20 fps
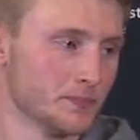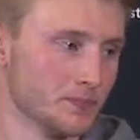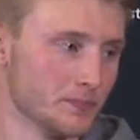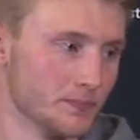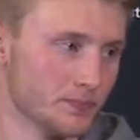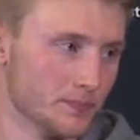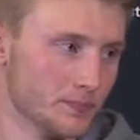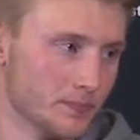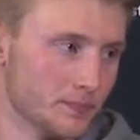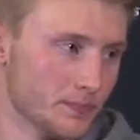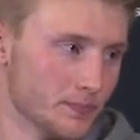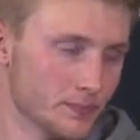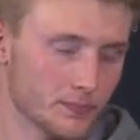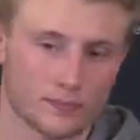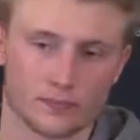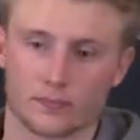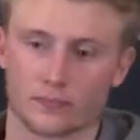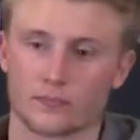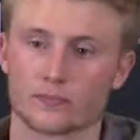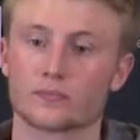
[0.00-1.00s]
Uh,
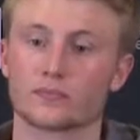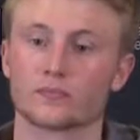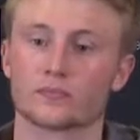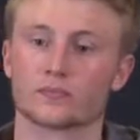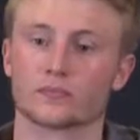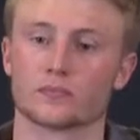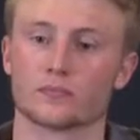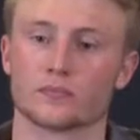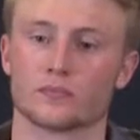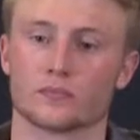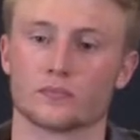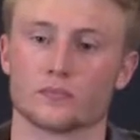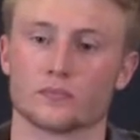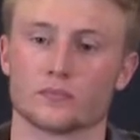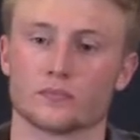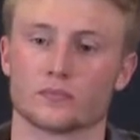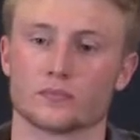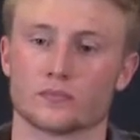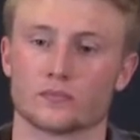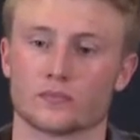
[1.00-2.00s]
Nate, what was what
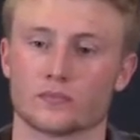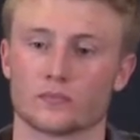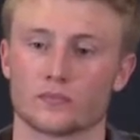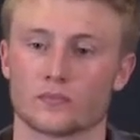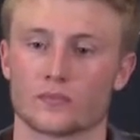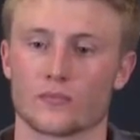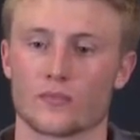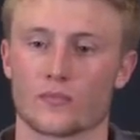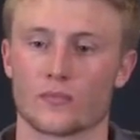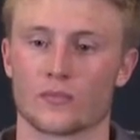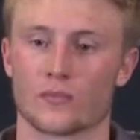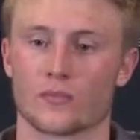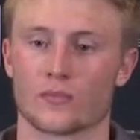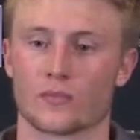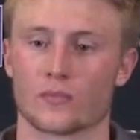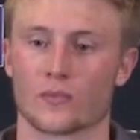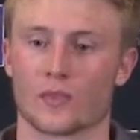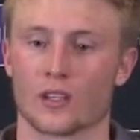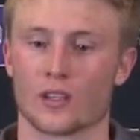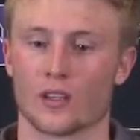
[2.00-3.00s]
was going right tonight from you
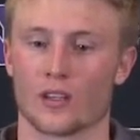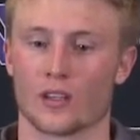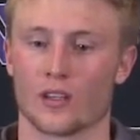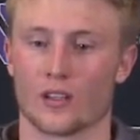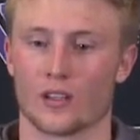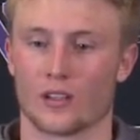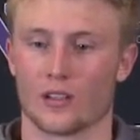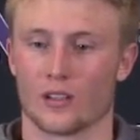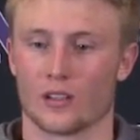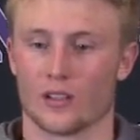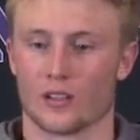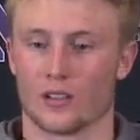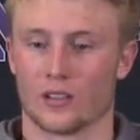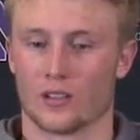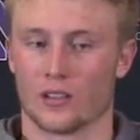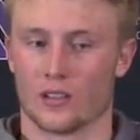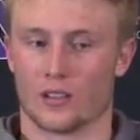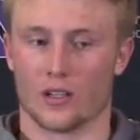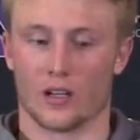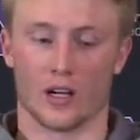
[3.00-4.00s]
from the field?
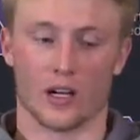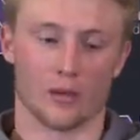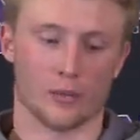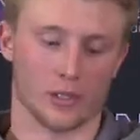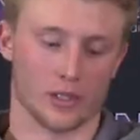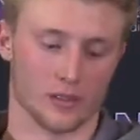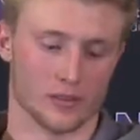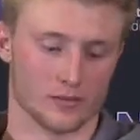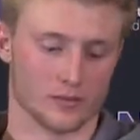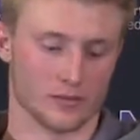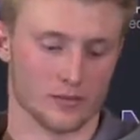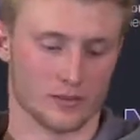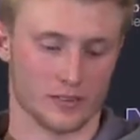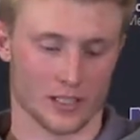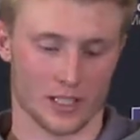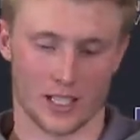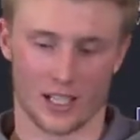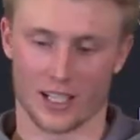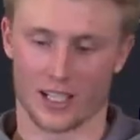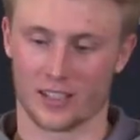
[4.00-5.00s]
I mean,
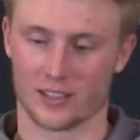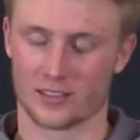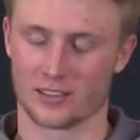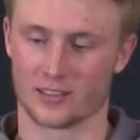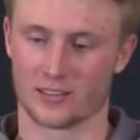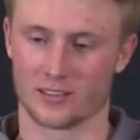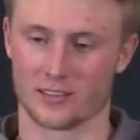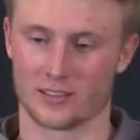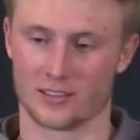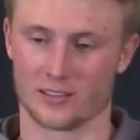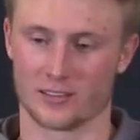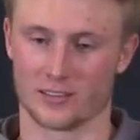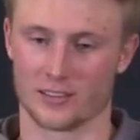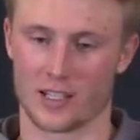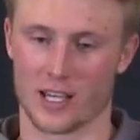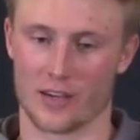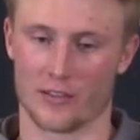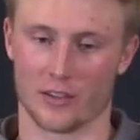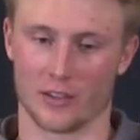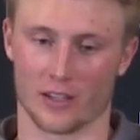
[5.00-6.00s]
uh,
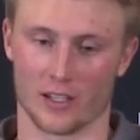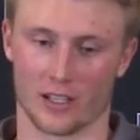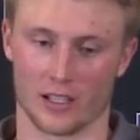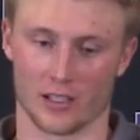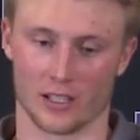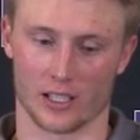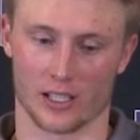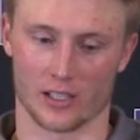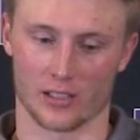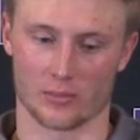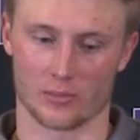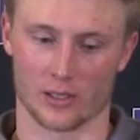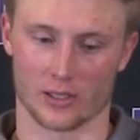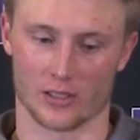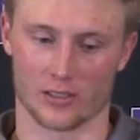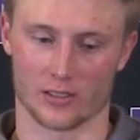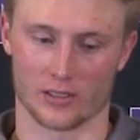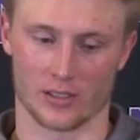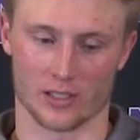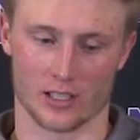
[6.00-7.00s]
everything, I guess. But
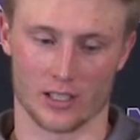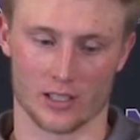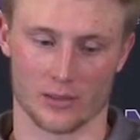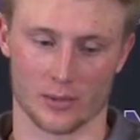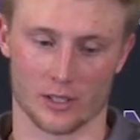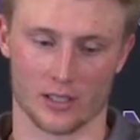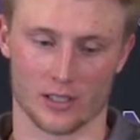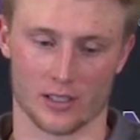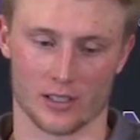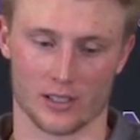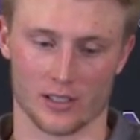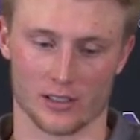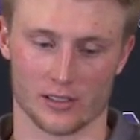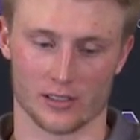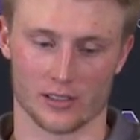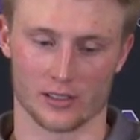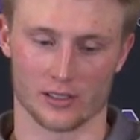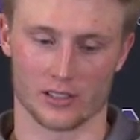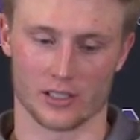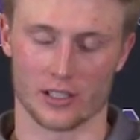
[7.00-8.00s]
no, I mean,
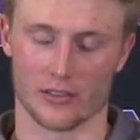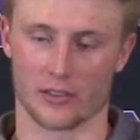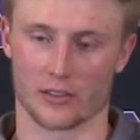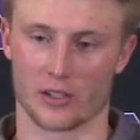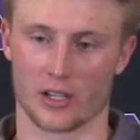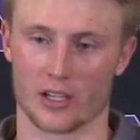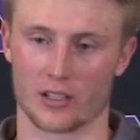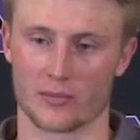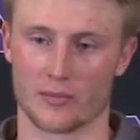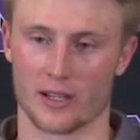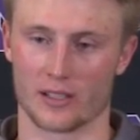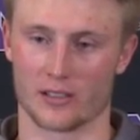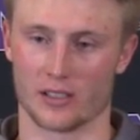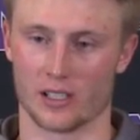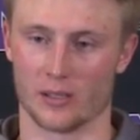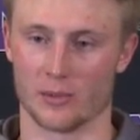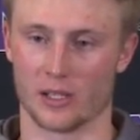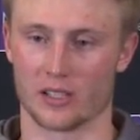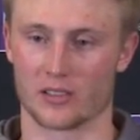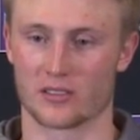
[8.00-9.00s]
I just give it credit to my
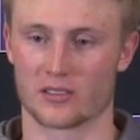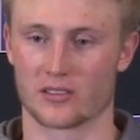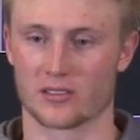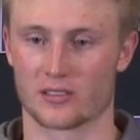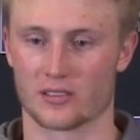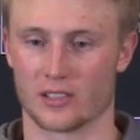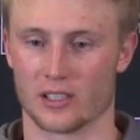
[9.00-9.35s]
teammates.